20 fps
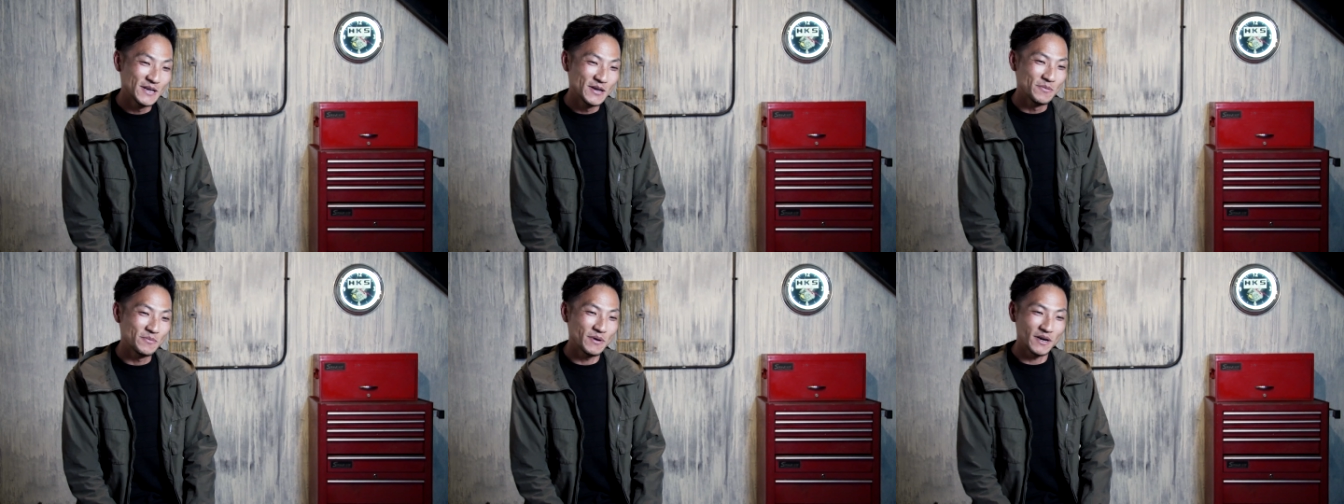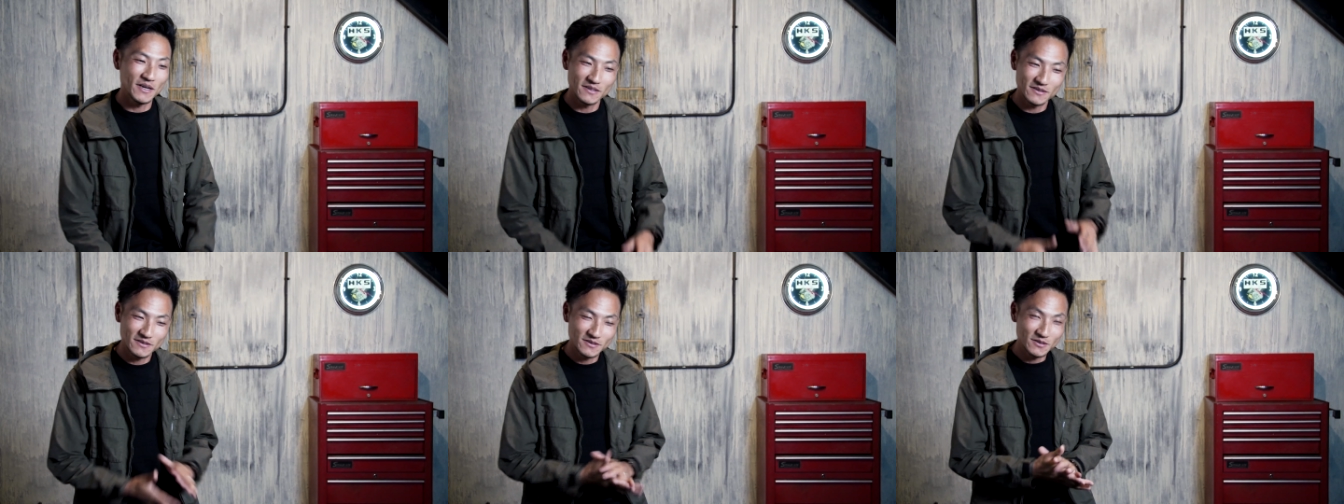
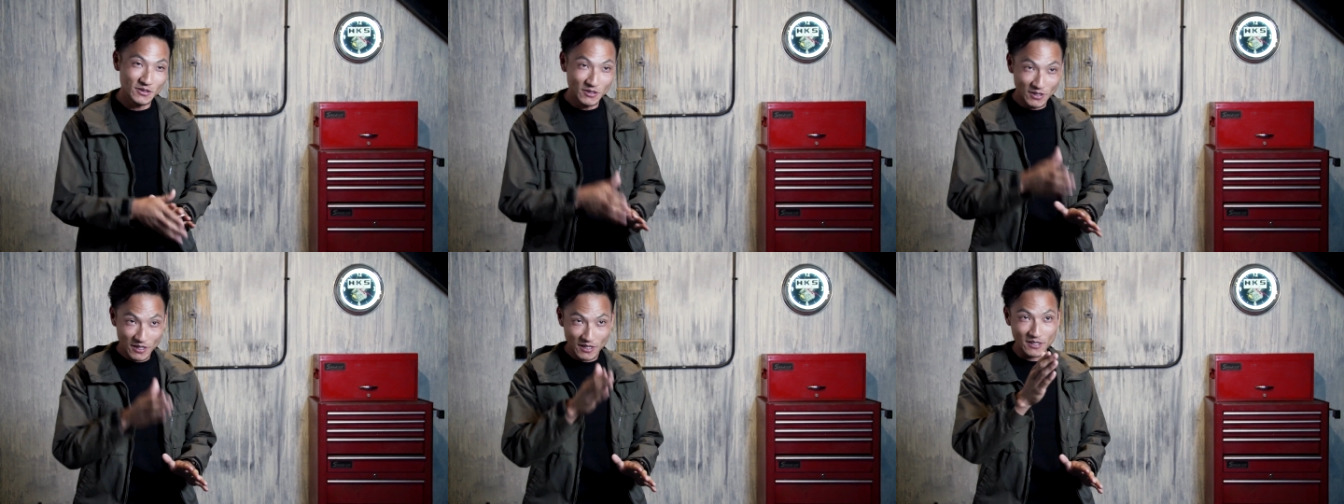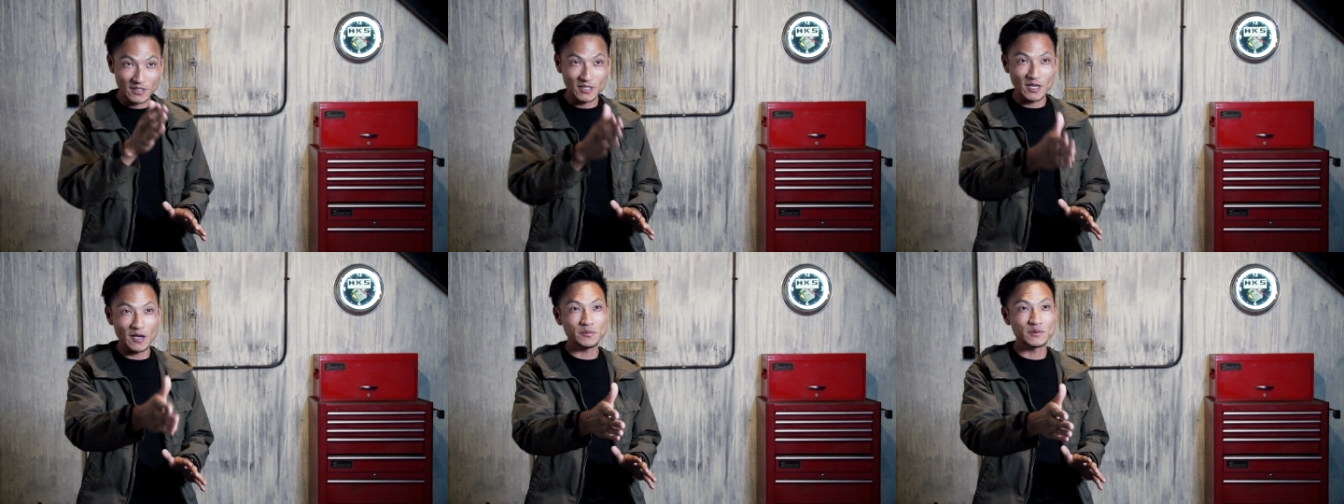but you're
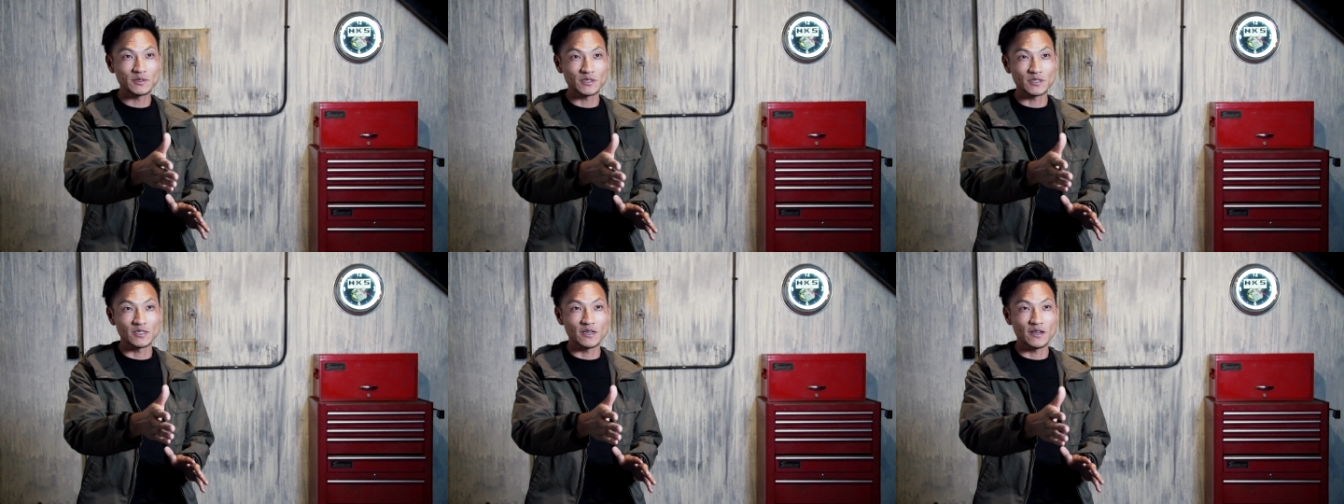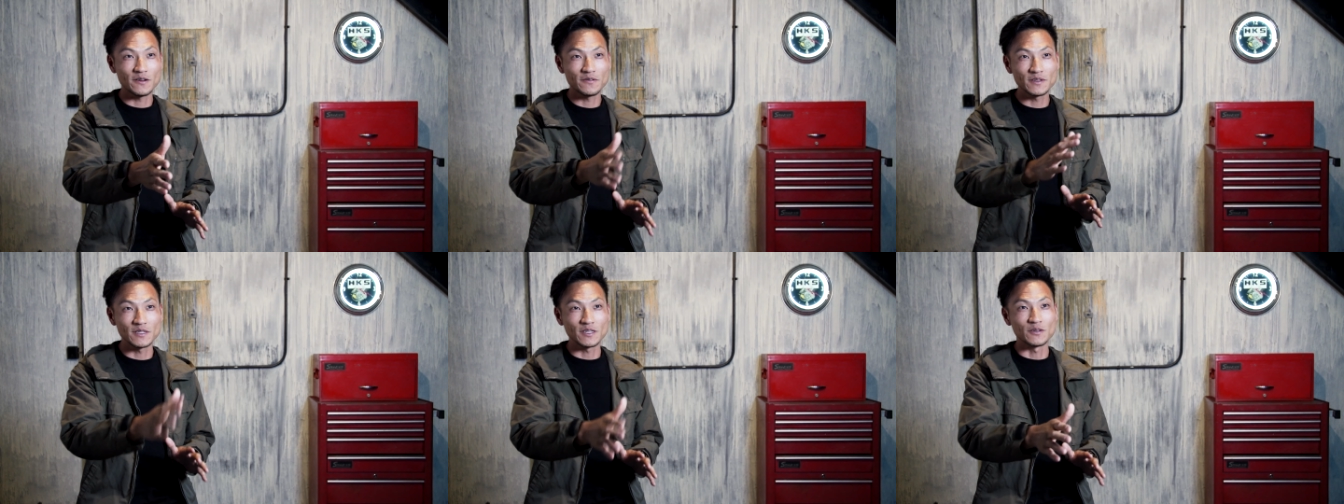gonna capture
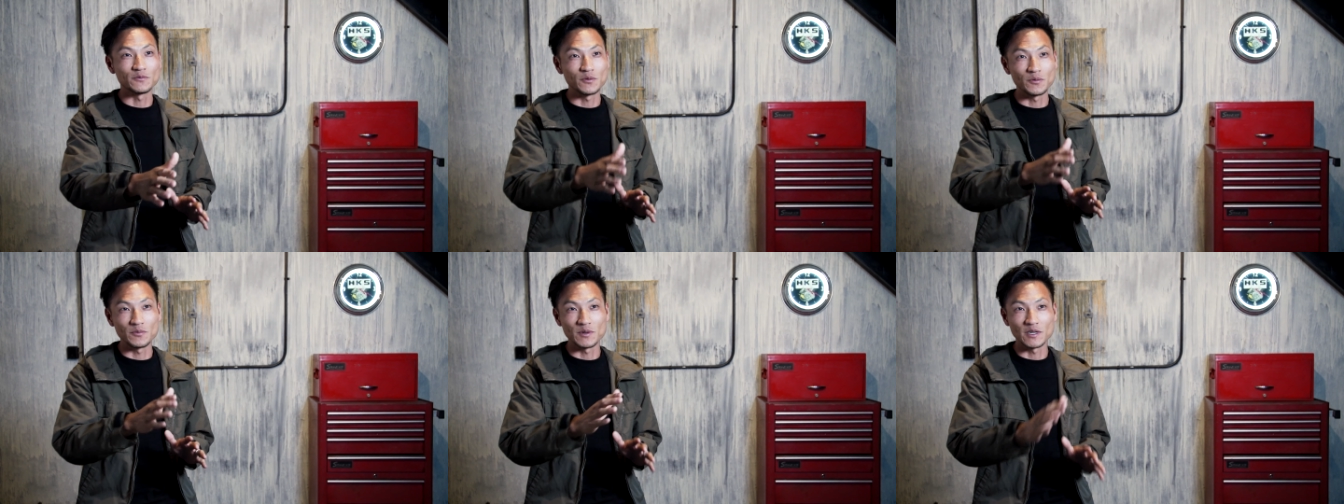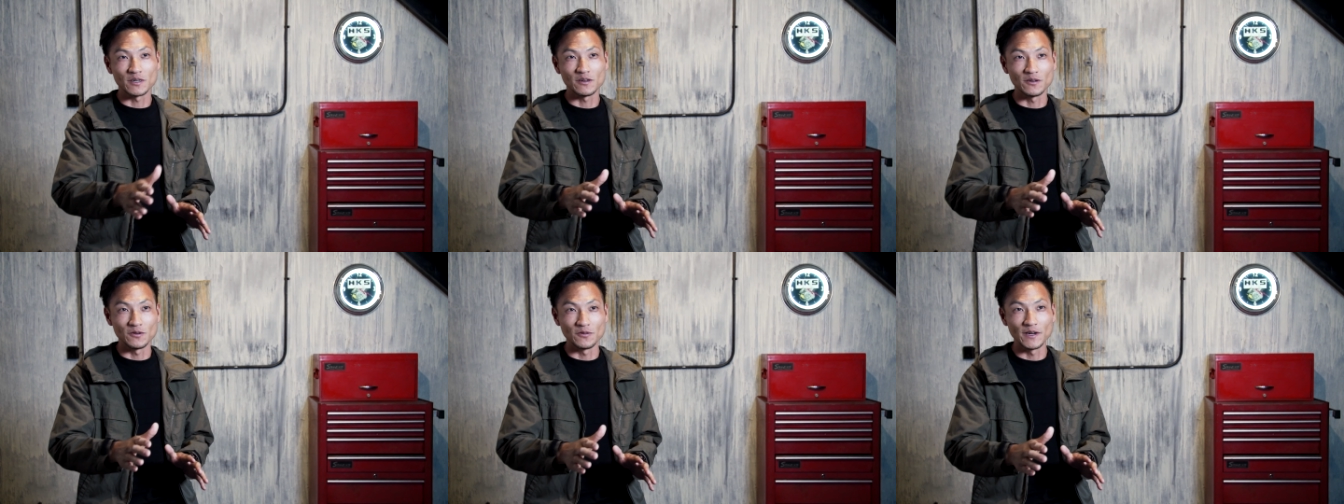everything from
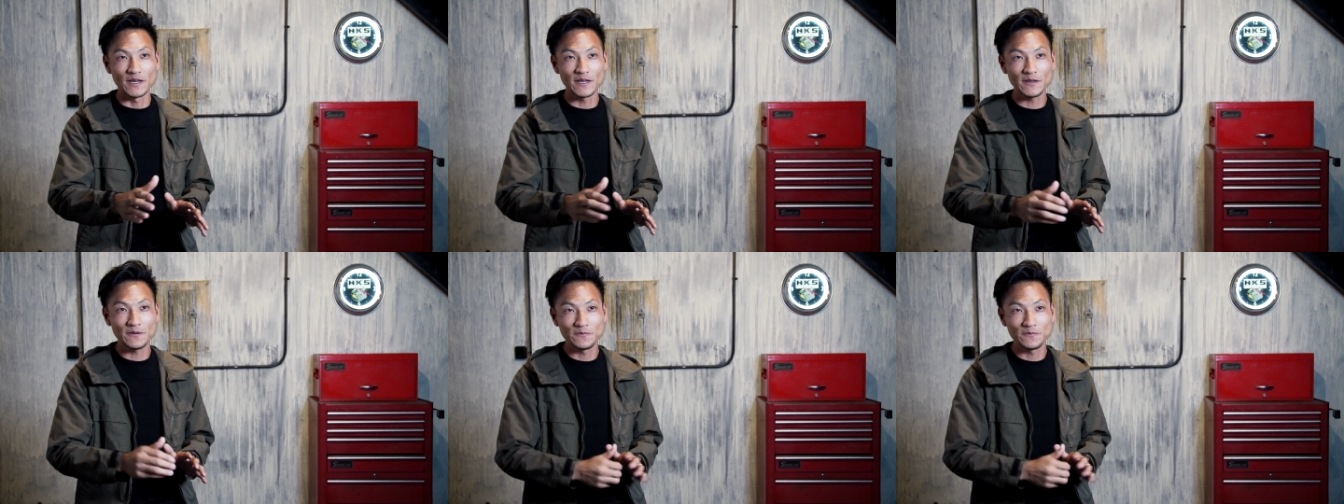here on, right?